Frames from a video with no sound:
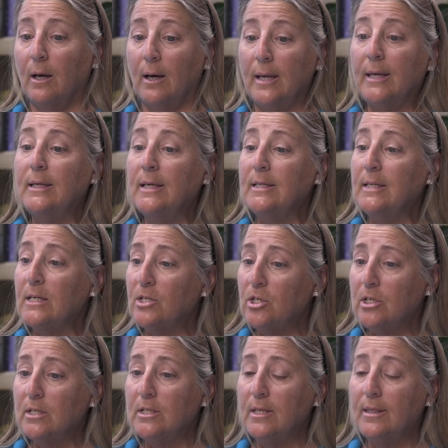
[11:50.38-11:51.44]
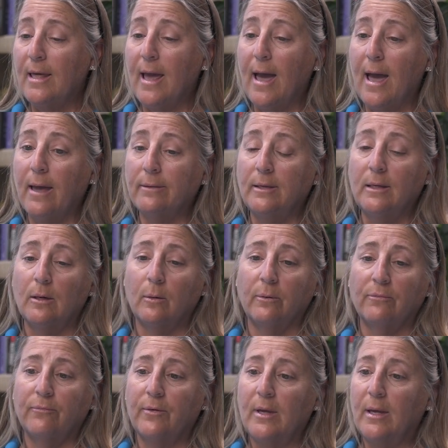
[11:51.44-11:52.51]
In addition to that,
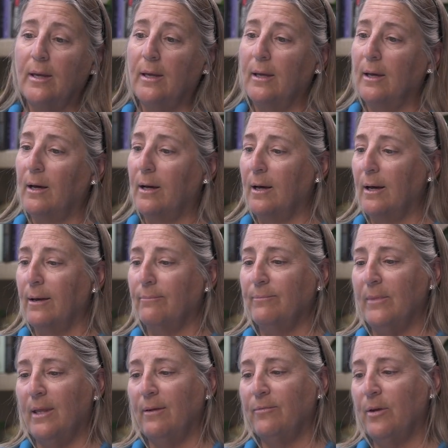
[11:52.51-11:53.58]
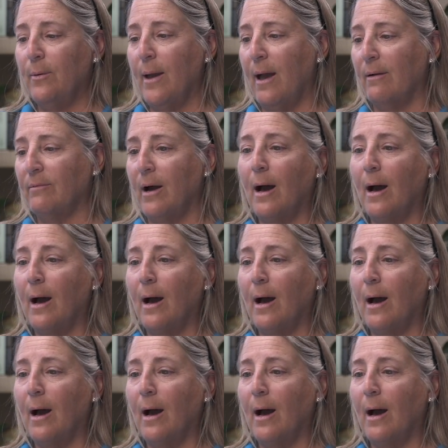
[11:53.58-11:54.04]
if you have